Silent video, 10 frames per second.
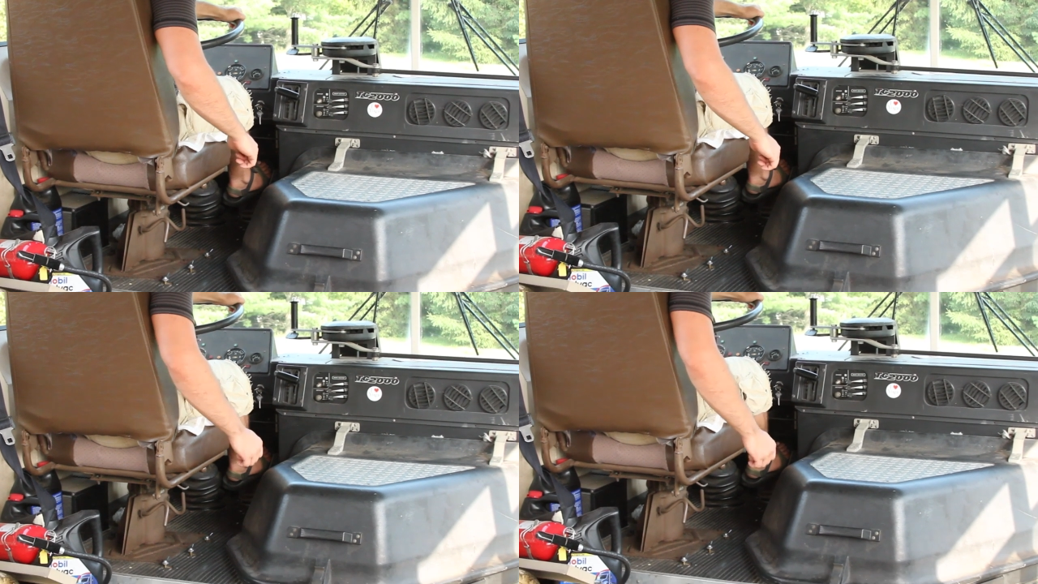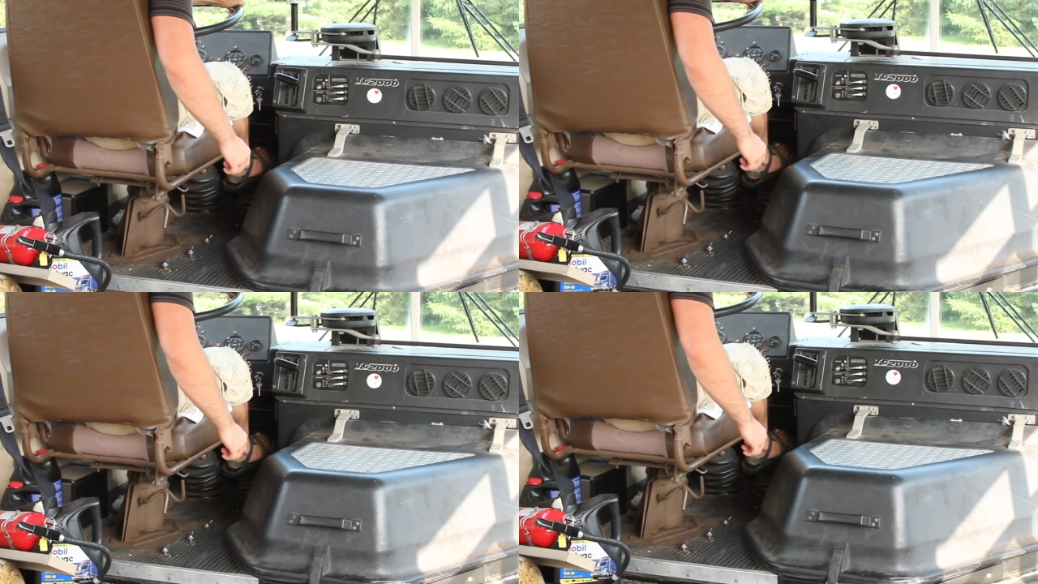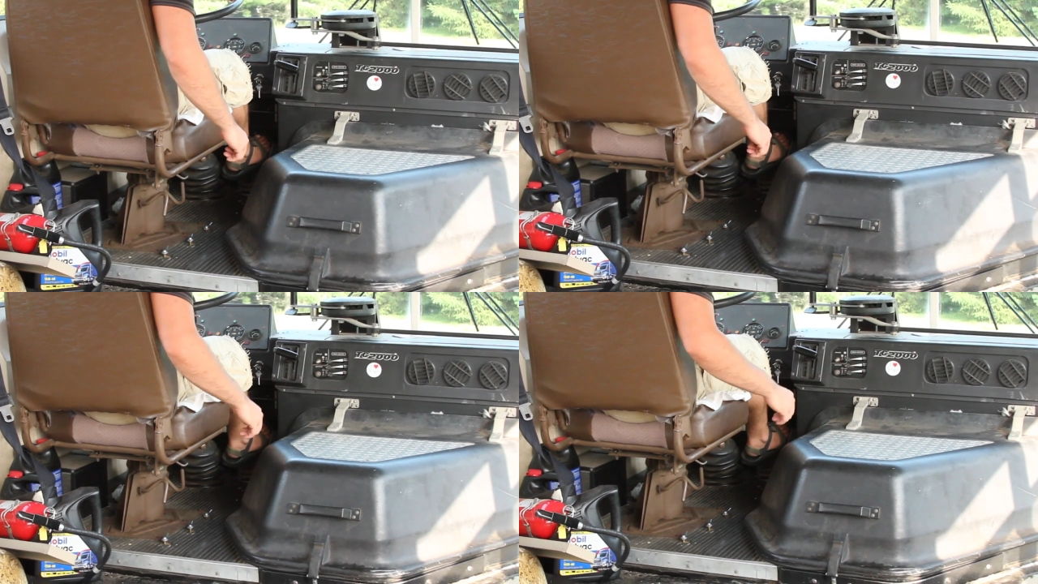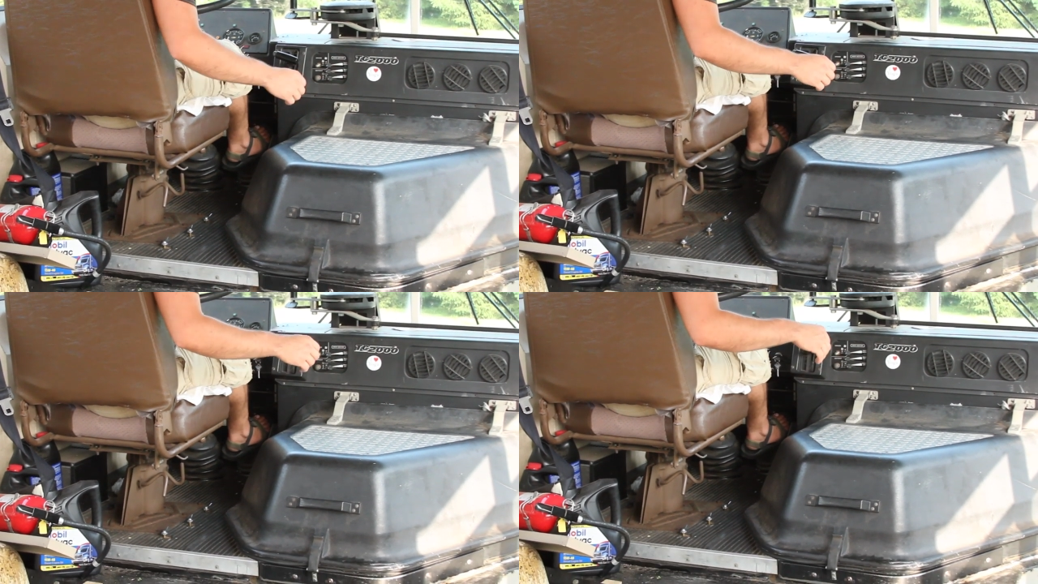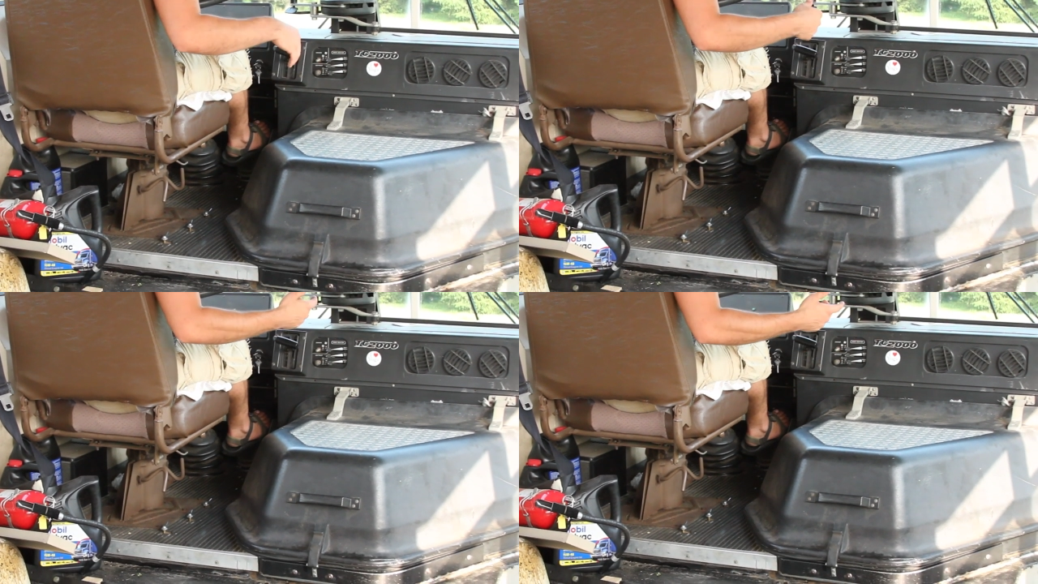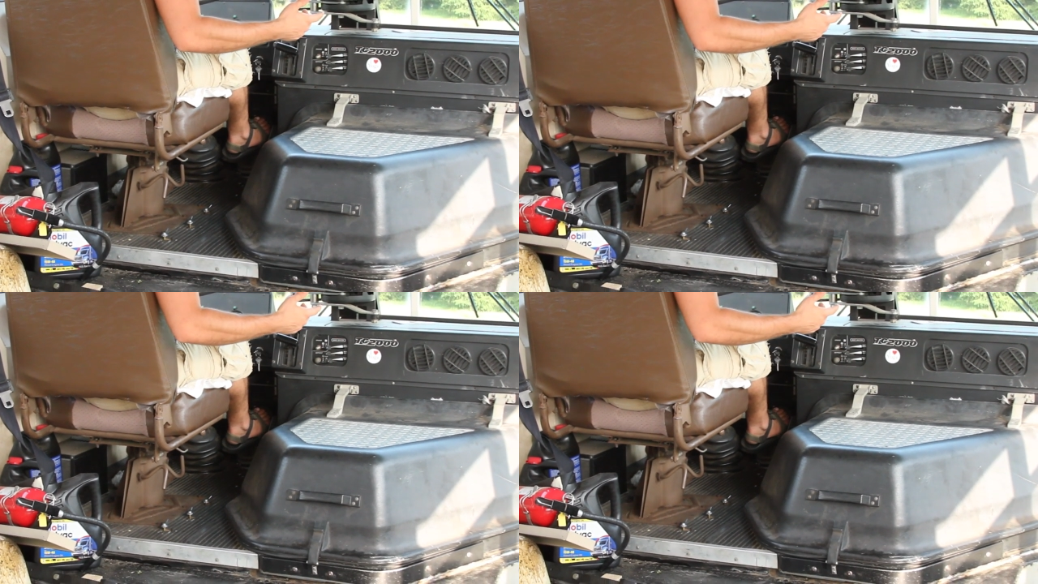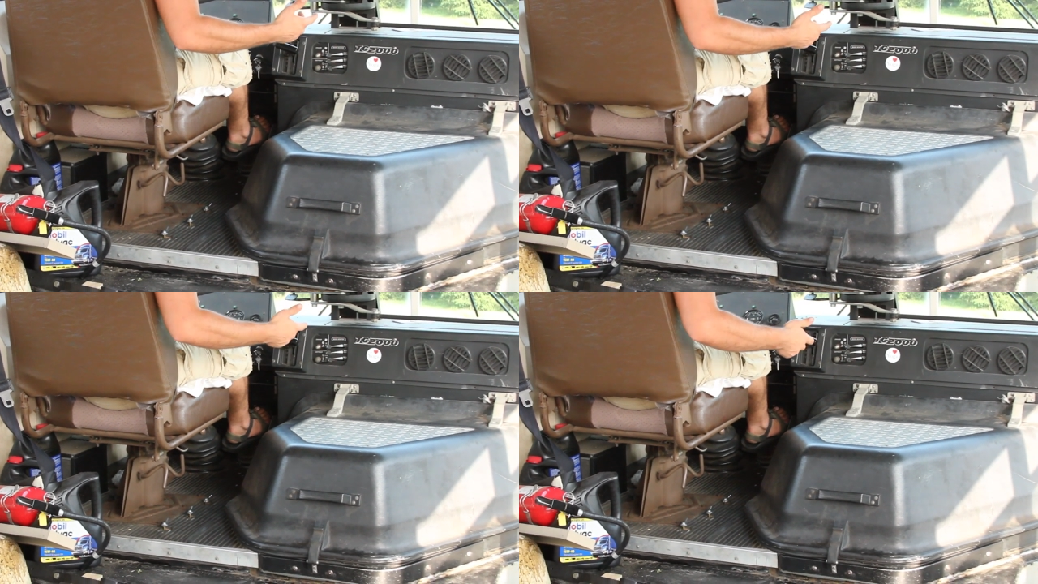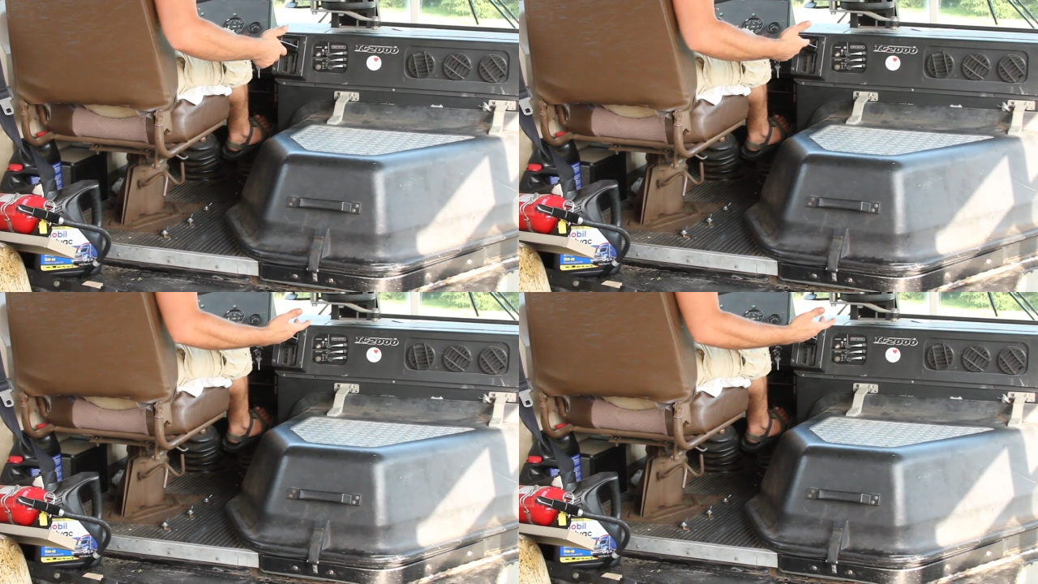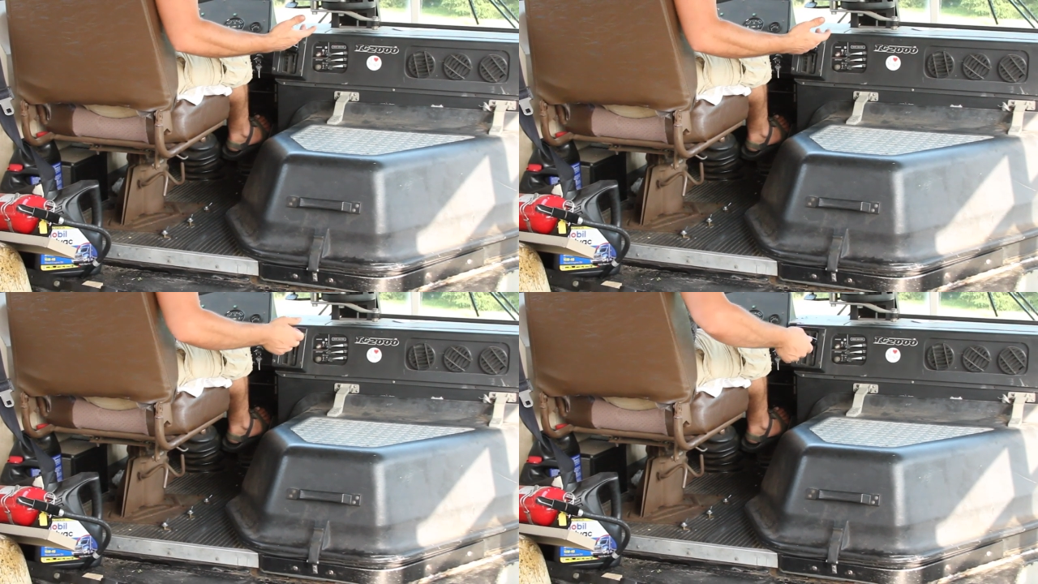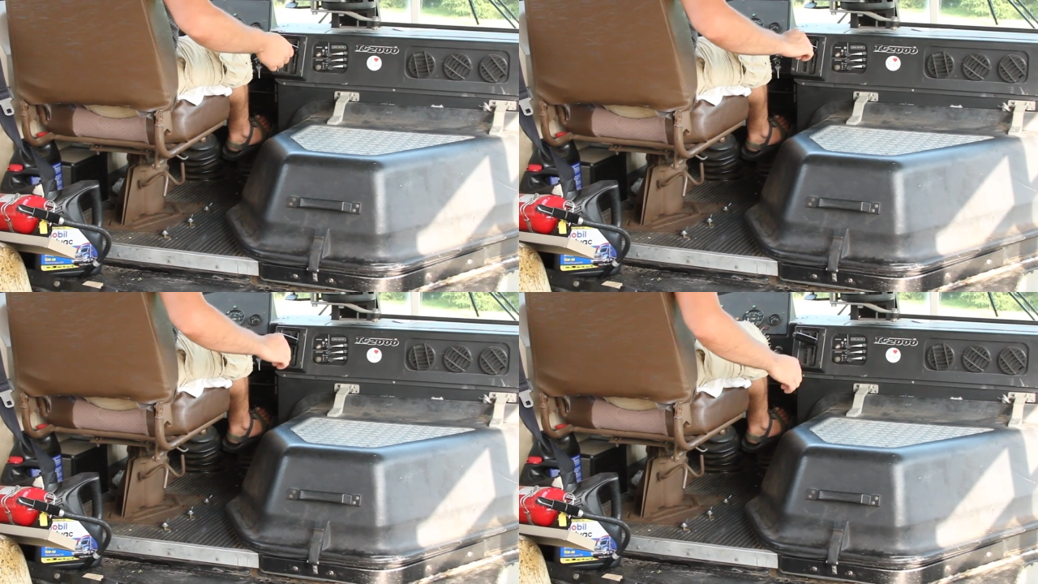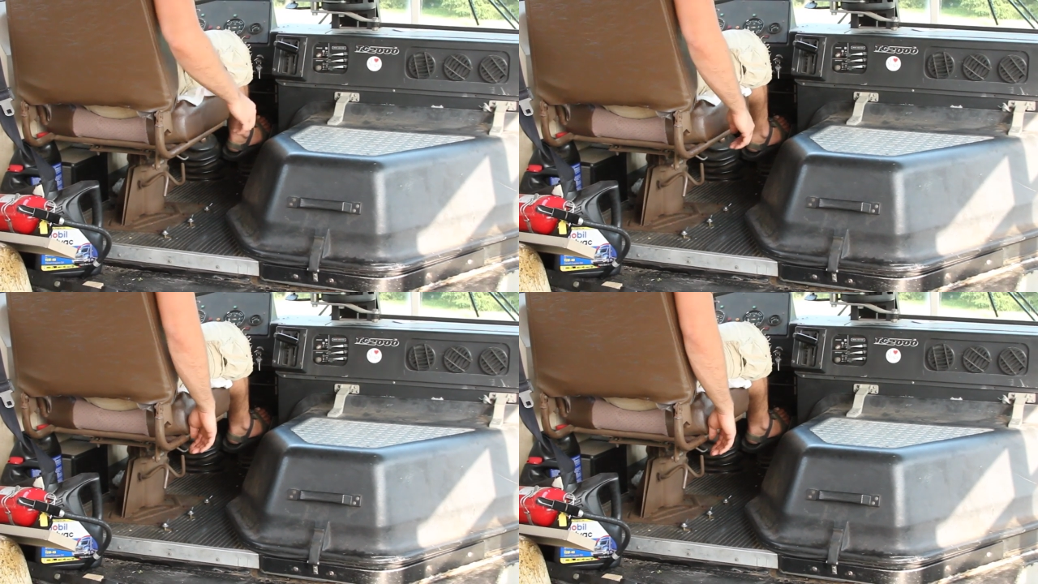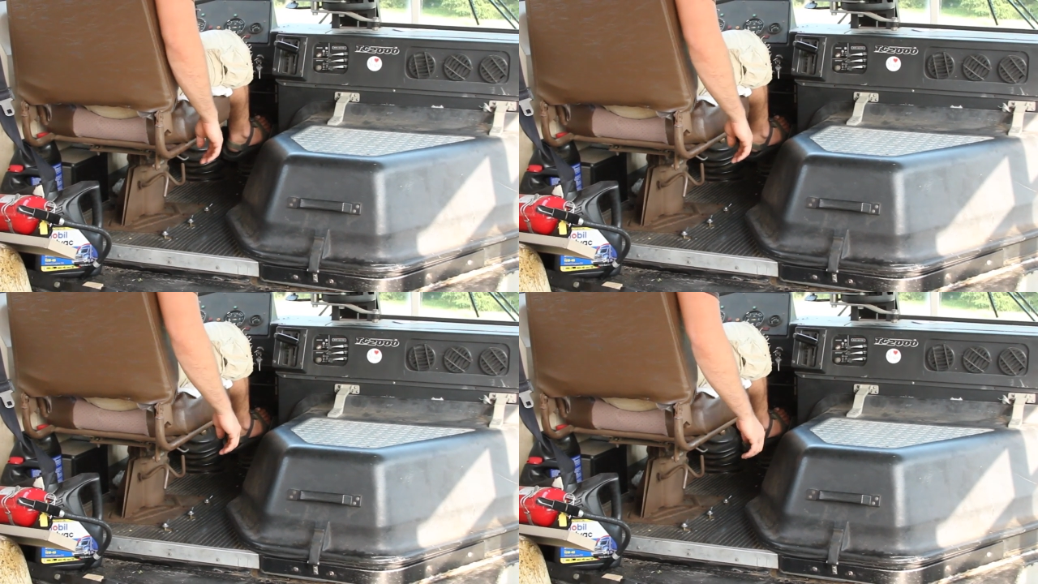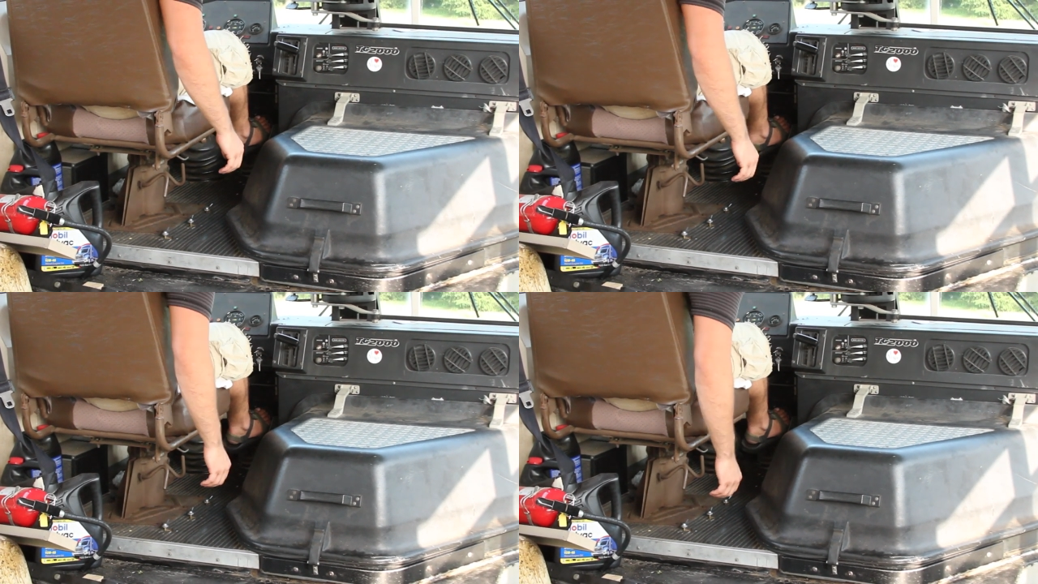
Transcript: [unreadable: no face in view]